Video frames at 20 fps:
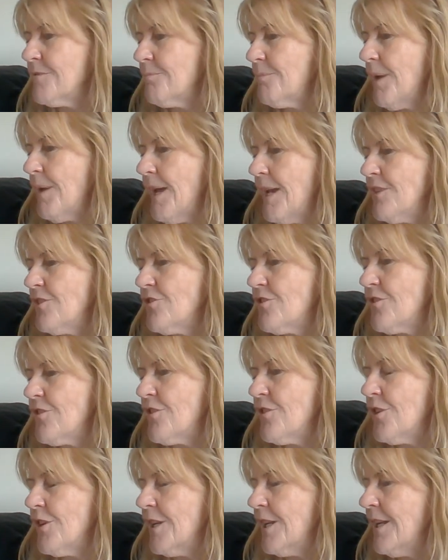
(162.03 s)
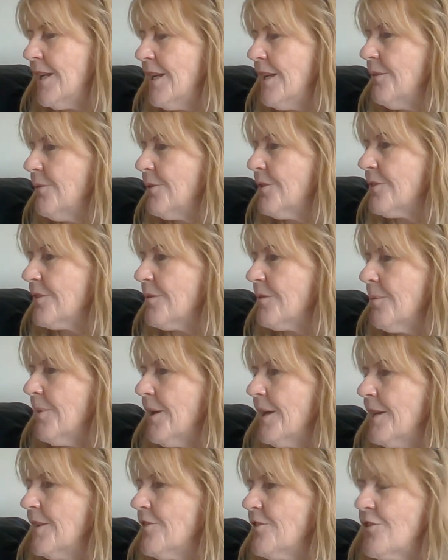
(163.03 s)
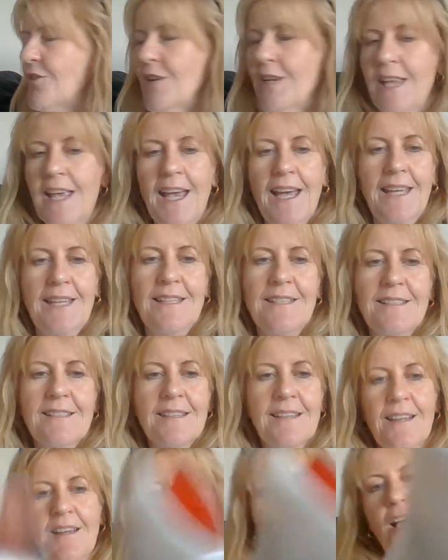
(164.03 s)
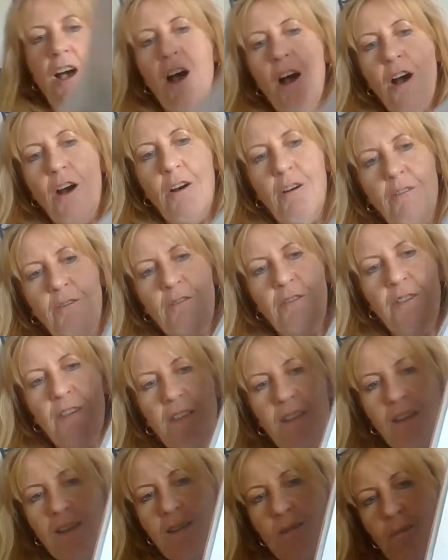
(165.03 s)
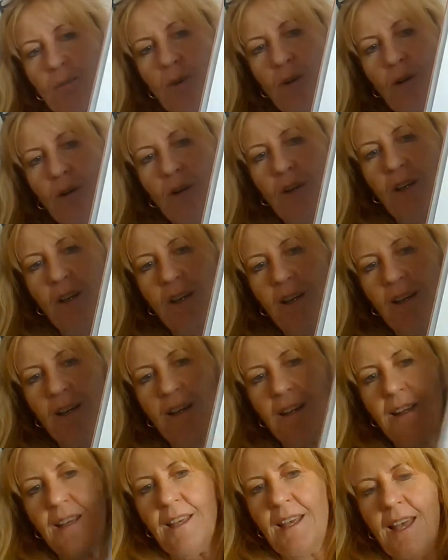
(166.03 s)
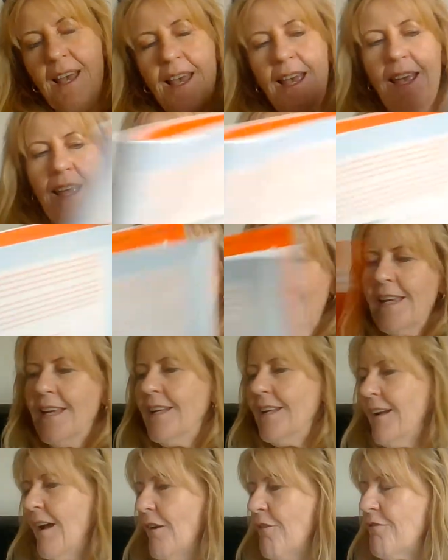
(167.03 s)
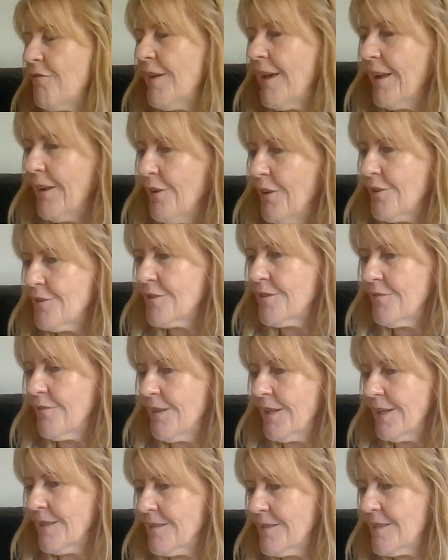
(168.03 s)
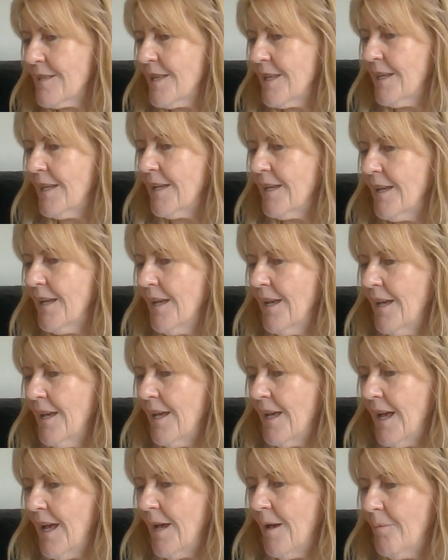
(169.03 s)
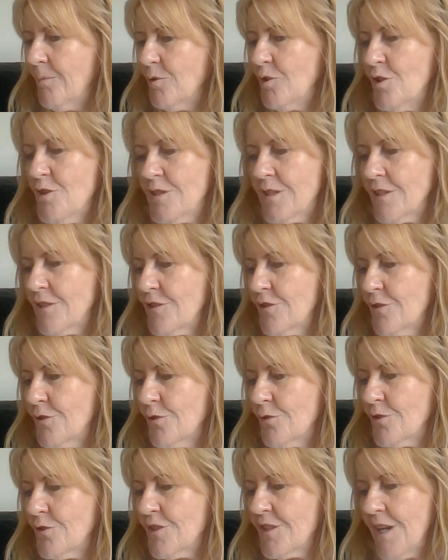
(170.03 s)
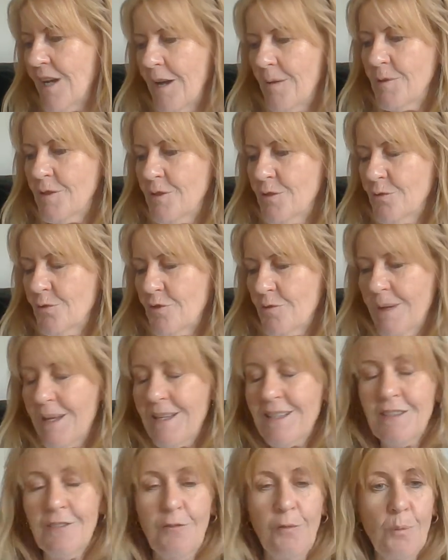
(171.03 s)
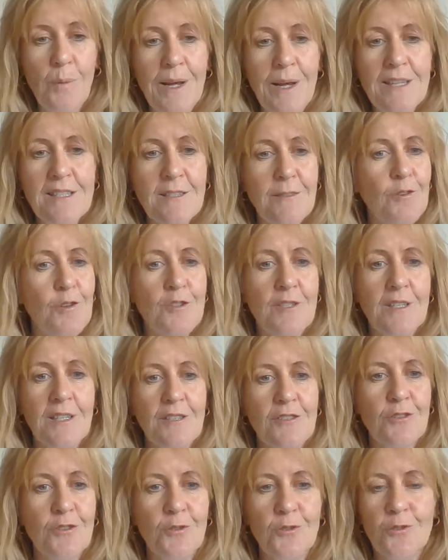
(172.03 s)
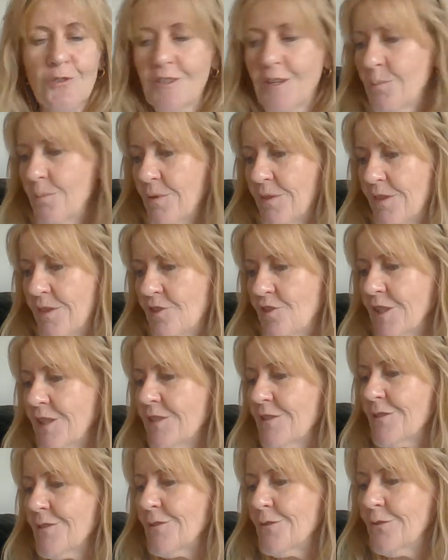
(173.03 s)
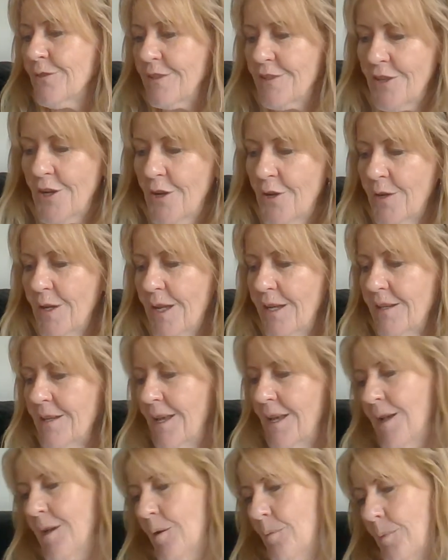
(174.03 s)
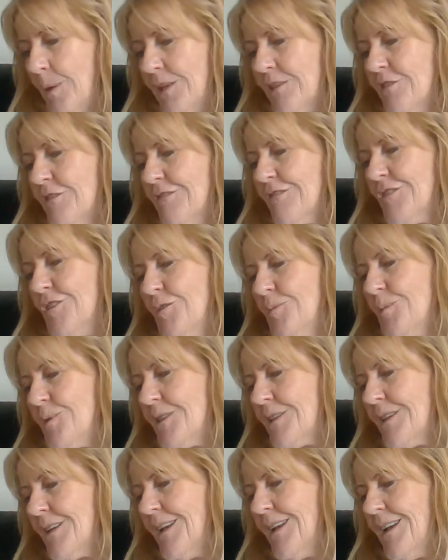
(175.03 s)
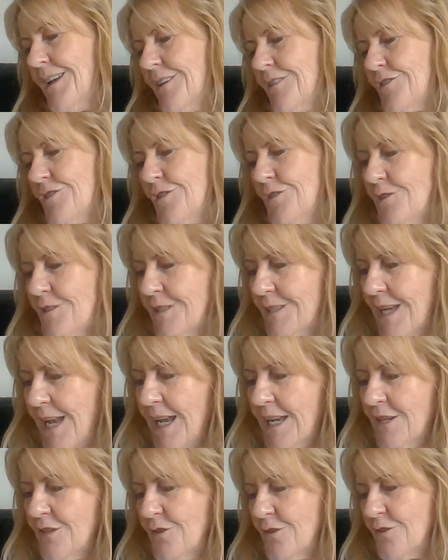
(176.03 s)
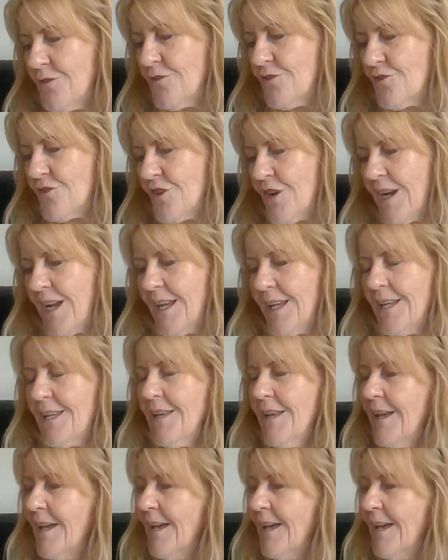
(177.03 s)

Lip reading: page 38 of this book, and again I found lots of things there. Using circle time, it talked about different ways of using circle time with the jigsaw, the donut, buzz groups, to stay, to stray,